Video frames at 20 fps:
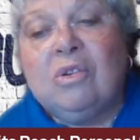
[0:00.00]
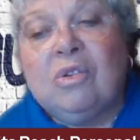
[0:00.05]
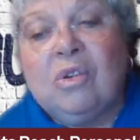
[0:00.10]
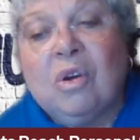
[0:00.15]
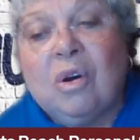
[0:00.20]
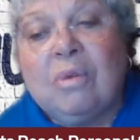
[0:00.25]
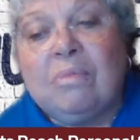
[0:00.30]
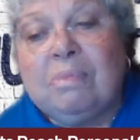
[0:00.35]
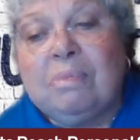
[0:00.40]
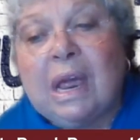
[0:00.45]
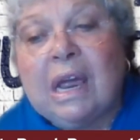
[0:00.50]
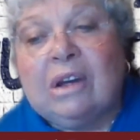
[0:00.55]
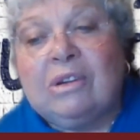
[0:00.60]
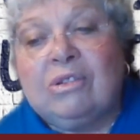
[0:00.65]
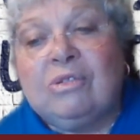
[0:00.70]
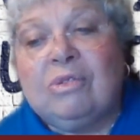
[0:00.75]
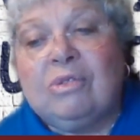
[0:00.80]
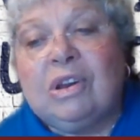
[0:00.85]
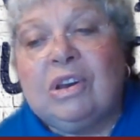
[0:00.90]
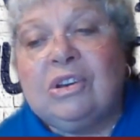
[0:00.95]
Your
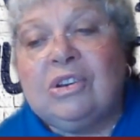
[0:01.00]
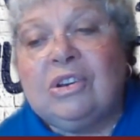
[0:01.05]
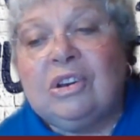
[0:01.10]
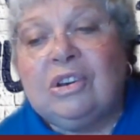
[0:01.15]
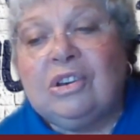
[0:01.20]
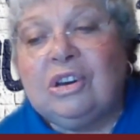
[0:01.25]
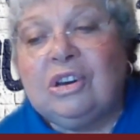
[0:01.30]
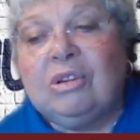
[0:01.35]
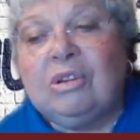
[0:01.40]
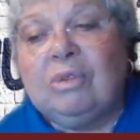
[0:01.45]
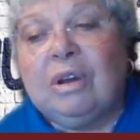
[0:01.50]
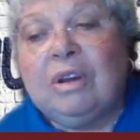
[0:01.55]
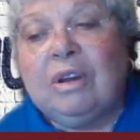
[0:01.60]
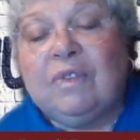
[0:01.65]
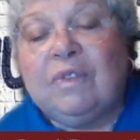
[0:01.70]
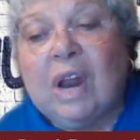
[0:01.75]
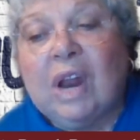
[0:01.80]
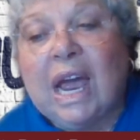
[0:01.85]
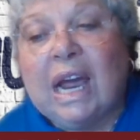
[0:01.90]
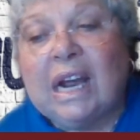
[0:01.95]
boundaries should
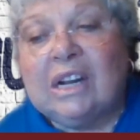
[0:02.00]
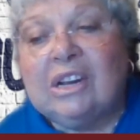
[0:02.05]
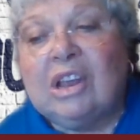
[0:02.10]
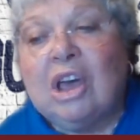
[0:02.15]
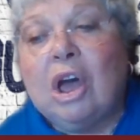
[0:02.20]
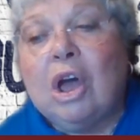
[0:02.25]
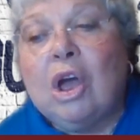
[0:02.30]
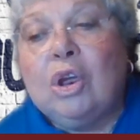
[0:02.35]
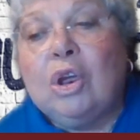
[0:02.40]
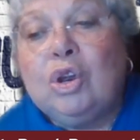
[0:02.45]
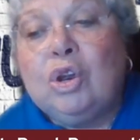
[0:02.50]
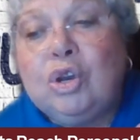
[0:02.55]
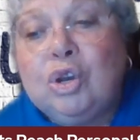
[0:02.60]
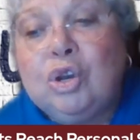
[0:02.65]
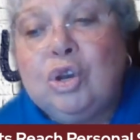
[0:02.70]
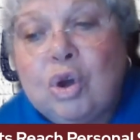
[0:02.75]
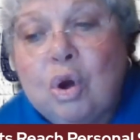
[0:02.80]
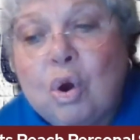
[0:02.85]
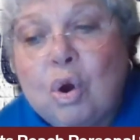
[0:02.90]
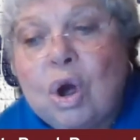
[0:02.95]
reflect
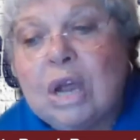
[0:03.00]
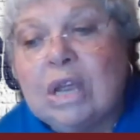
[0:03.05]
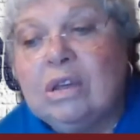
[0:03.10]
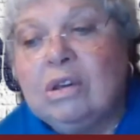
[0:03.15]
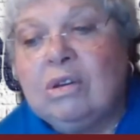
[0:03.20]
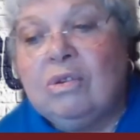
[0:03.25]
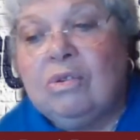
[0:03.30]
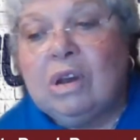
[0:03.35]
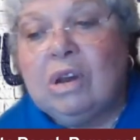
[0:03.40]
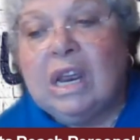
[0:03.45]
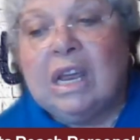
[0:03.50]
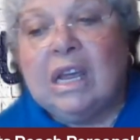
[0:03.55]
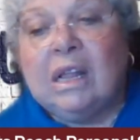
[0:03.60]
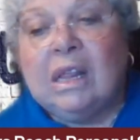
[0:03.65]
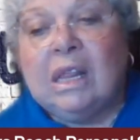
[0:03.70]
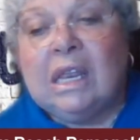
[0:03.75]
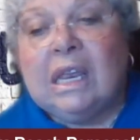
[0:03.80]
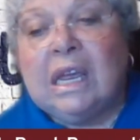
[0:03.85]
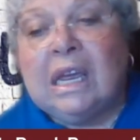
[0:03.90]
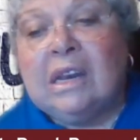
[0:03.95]
your unique
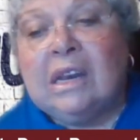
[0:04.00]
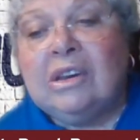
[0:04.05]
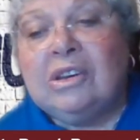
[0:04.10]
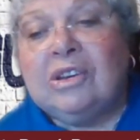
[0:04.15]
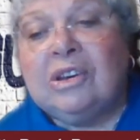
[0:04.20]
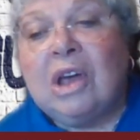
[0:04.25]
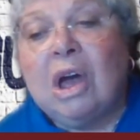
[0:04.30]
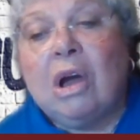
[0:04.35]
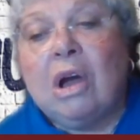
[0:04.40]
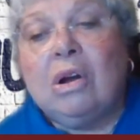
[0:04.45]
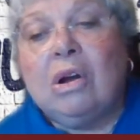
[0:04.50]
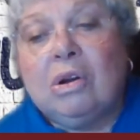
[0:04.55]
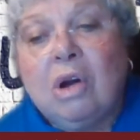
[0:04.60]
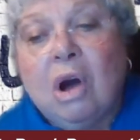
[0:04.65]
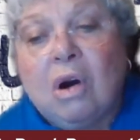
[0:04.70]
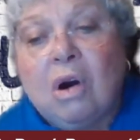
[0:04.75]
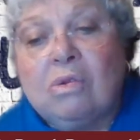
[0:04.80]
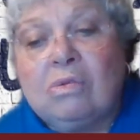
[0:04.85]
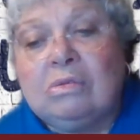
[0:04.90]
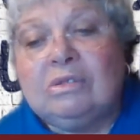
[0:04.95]
needs,
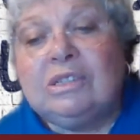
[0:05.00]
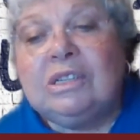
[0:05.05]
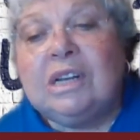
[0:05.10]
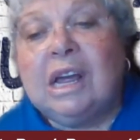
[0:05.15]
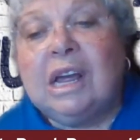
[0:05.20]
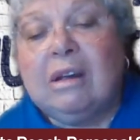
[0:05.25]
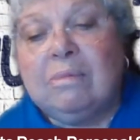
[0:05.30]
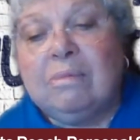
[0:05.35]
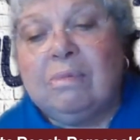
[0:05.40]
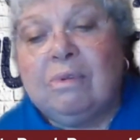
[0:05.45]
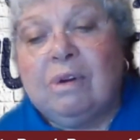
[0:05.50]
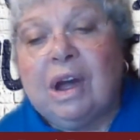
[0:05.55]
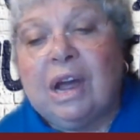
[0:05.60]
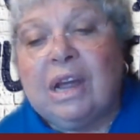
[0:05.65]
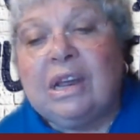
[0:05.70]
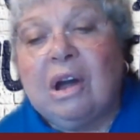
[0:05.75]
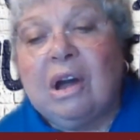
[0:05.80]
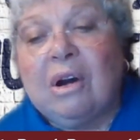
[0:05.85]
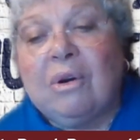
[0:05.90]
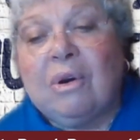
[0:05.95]
goals, and
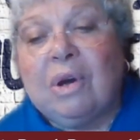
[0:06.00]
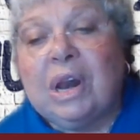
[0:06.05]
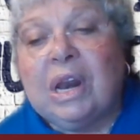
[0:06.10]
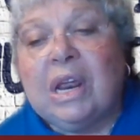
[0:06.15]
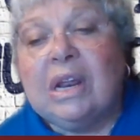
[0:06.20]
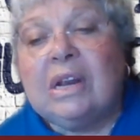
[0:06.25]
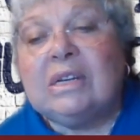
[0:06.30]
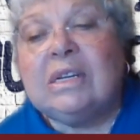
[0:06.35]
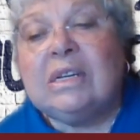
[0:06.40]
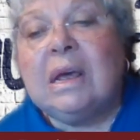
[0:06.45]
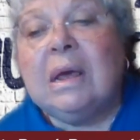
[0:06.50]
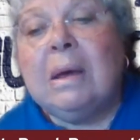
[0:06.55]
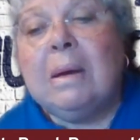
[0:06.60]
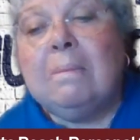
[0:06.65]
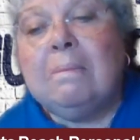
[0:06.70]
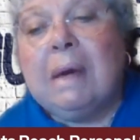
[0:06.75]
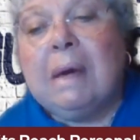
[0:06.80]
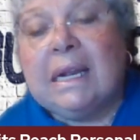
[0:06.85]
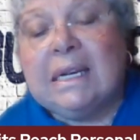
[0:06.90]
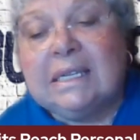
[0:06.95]
priorities.
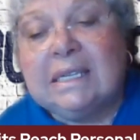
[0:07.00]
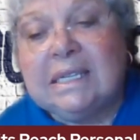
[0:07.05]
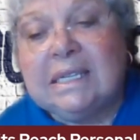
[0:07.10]
By